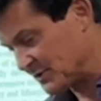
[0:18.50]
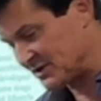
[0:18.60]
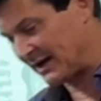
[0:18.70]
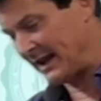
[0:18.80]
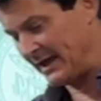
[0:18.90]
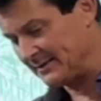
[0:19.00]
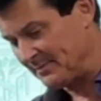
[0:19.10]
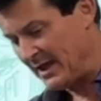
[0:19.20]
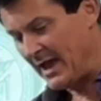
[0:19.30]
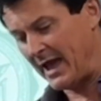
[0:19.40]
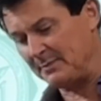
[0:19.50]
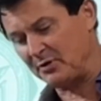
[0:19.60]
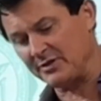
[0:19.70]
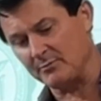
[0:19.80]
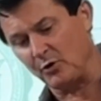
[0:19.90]
his clinic and he
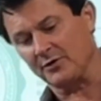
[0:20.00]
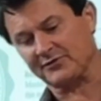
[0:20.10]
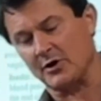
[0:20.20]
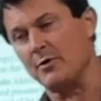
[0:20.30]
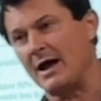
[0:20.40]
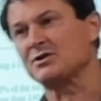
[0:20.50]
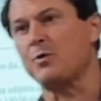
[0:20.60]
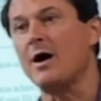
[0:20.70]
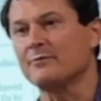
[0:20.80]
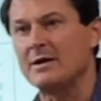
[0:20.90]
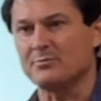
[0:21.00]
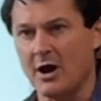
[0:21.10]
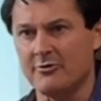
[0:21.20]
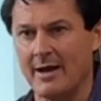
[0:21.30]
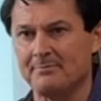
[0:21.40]
put them all through a 12 week
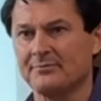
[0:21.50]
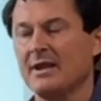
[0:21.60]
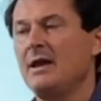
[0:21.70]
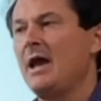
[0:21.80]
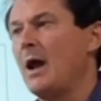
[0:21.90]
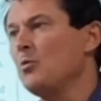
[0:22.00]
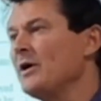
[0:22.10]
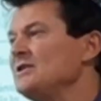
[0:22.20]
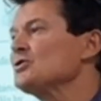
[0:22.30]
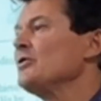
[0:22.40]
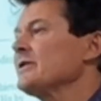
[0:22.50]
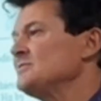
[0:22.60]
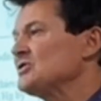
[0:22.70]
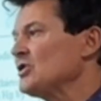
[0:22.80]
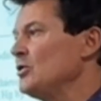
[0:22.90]
program. And what he taught them
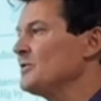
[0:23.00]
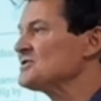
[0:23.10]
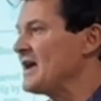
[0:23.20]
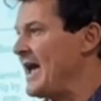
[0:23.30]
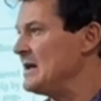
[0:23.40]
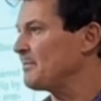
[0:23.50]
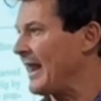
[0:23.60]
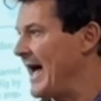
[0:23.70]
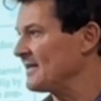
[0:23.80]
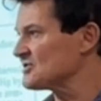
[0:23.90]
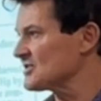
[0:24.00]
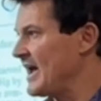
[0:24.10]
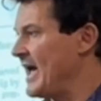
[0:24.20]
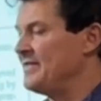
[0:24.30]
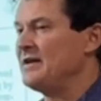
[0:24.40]
to do was to eat plants
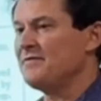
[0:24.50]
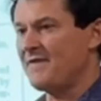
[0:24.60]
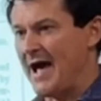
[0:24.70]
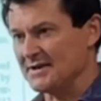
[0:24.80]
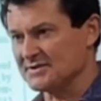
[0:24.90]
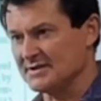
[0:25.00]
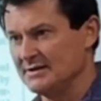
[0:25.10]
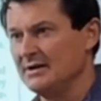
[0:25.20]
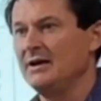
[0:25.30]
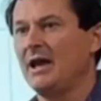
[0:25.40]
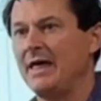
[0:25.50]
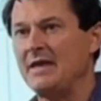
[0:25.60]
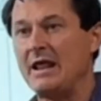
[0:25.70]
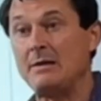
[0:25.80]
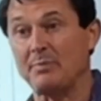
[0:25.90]
and then fast, and
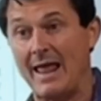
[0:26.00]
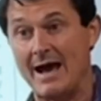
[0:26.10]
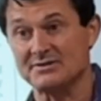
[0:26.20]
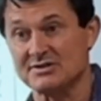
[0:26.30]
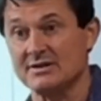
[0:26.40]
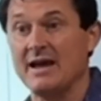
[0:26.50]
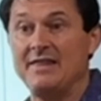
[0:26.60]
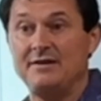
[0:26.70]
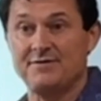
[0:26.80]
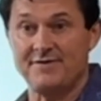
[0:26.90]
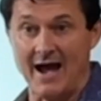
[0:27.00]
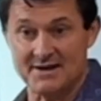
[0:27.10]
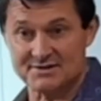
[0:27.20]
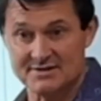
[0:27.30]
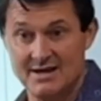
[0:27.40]
then eat plants and then
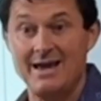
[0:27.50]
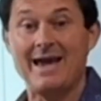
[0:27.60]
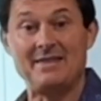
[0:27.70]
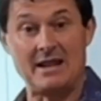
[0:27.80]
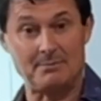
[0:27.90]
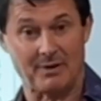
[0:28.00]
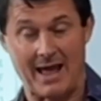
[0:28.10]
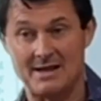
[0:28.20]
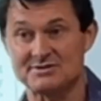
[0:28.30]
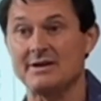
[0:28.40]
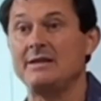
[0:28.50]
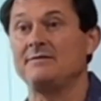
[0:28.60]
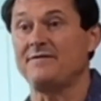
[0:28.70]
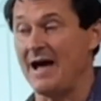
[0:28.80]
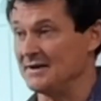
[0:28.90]
fast, and then eat plants and then
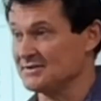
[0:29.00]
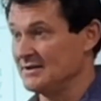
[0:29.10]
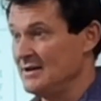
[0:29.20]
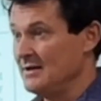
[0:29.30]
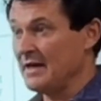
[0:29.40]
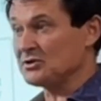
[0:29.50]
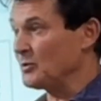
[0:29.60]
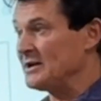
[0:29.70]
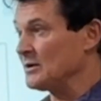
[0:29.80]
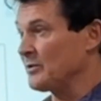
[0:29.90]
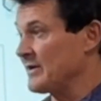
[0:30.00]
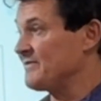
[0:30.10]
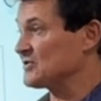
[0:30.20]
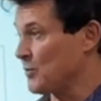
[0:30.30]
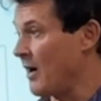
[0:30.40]
fast. That's all he did with them
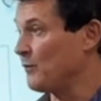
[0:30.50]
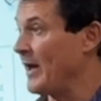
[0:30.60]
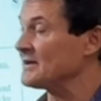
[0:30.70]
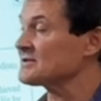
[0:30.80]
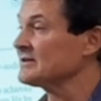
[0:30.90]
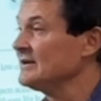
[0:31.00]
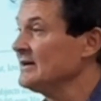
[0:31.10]
for 12 weeks.